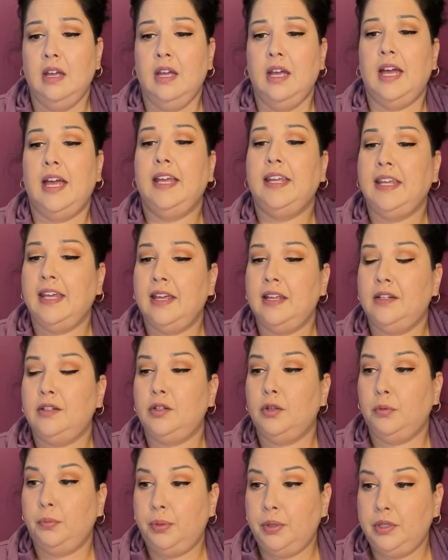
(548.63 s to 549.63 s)
Again,
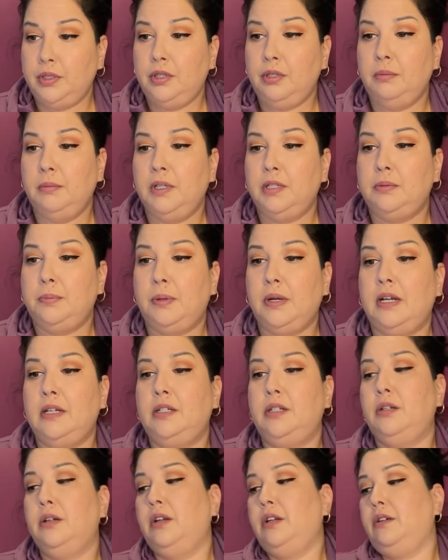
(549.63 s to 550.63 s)
don't put too much
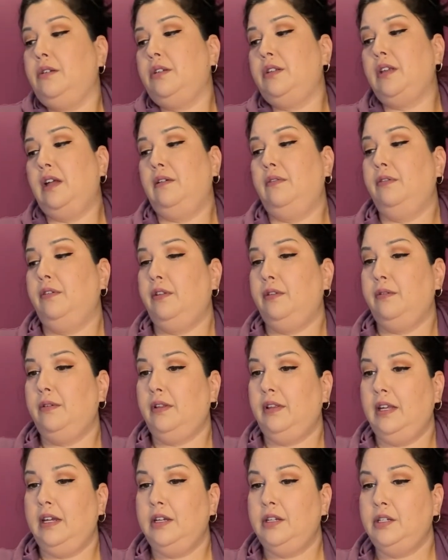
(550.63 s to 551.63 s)
pressure on yourself or the
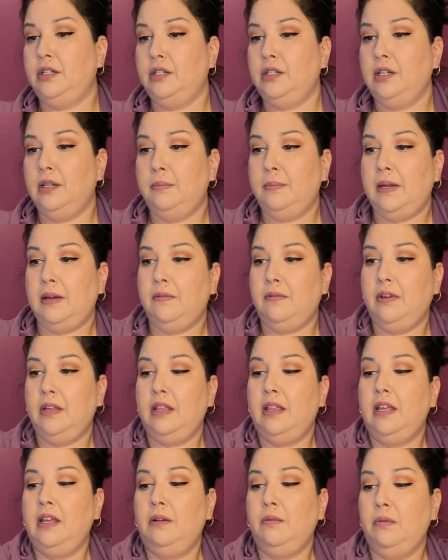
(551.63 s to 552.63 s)
relationship.
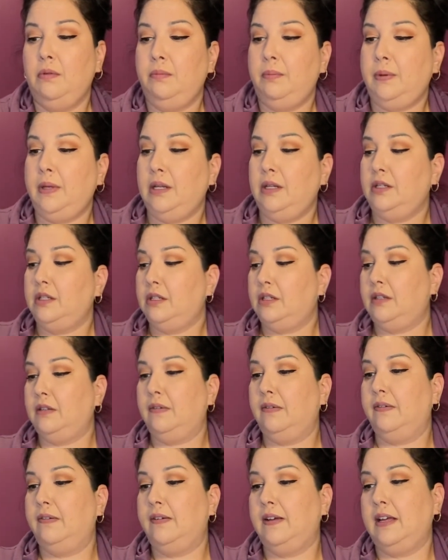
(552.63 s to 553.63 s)
Everything will be just
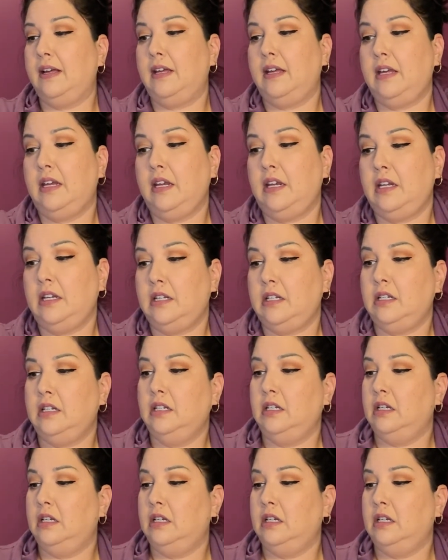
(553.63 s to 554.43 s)
fine.